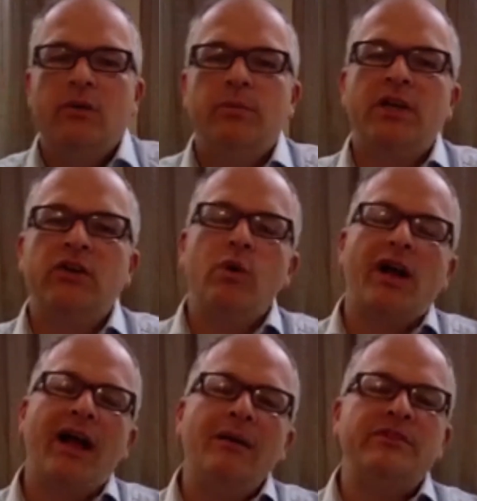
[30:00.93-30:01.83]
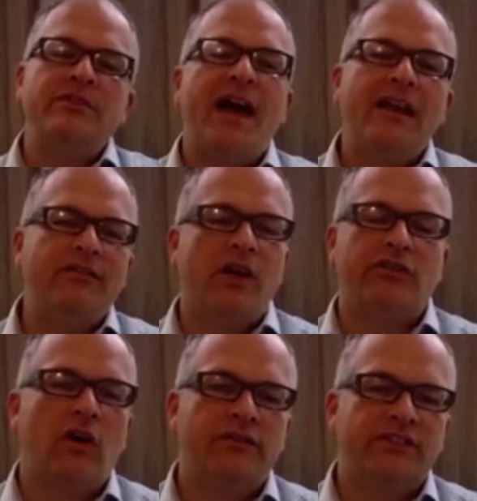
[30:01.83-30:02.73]
Because what comes out of those
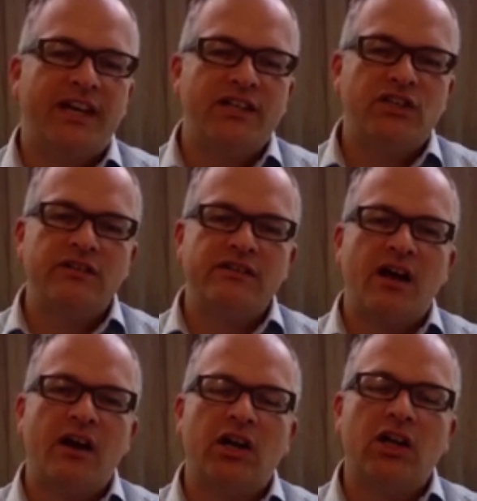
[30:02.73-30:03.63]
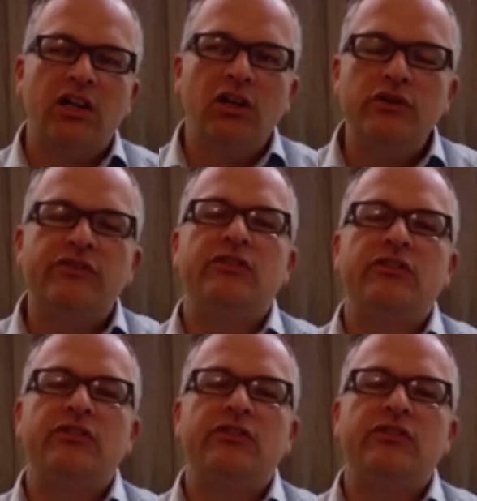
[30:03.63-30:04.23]
conversations are clues to